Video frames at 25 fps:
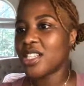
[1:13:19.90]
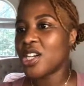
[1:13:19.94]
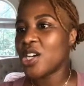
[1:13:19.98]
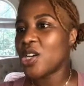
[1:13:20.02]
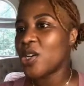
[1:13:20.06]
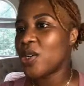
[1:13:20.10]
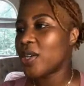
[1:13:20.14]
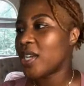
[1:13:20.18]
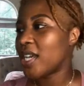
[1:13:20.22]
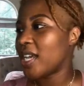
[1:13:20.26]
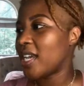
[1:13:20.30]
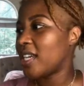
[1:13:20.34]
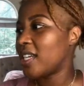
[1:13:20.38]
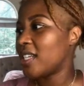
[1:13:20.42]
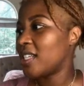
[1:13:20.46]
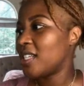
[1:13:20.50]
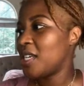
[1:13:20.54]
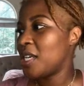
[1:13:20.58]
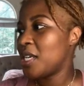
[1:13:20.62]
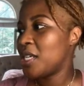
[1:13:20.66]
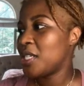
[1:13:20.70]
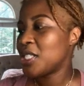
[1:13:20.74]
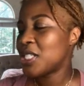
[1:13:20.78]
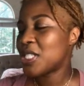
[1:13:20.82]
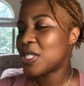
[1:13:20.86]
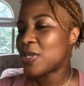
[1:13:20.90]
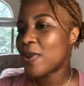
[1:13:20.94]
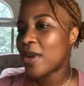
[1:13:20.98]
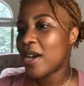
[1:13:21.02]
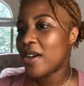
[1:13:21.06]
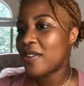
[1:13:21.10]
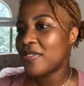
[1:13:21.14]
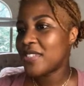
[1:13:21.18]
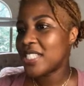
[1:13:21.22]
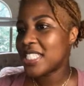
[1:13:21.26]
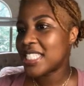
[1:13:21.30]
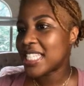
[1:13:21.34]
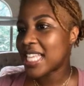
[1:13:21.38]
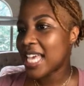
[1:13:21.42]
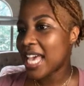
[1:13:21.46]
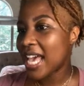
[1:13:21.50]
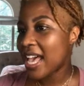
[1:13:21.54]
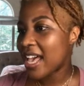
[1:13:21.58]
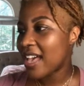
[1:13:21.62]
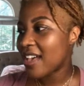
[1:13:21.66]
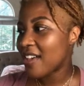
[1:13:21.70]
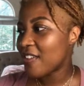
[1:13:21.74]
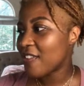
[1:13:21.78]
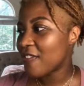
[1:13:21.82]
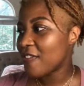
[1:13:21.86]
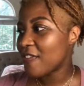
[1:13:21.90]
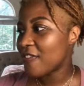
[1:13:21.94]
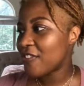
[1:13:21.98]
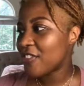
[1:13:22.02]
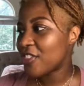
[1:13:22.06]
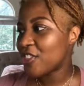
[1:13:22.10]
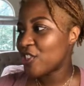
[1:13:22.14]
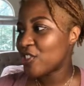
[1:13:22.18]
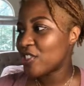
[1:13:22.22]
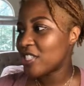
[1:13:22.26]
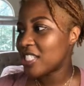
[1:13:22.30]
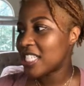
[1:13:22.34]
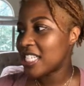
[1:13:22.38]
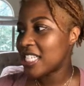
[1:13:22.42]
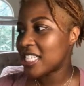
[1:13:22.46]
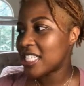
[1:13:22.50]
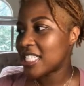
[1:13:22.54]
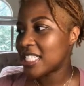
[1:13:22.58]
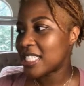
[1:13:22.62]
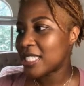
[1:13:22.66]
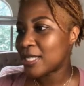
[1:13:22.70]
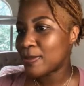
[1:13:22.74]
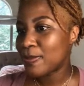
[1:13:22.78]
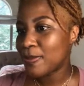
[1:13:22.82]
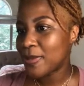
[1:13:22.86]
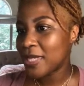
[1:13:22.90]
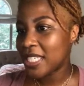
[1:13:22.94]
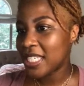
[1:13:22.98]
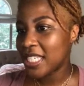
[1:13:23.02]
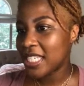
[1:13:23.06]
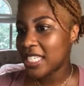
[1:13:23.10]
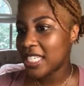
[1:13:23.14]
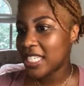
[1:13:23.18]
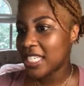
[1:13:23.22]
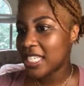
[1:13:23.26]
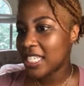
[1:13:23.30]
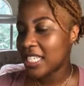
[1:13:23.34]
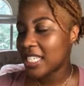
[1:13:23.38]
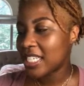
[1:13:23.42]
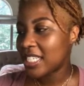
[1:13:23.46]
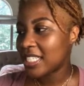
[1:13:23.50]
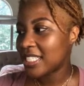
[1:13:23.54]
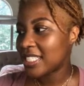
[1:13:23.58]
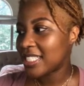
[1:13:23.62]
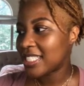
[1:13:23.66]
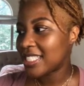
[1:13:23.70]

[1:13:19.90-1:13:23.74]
Okay. 12 is F, 13 is B.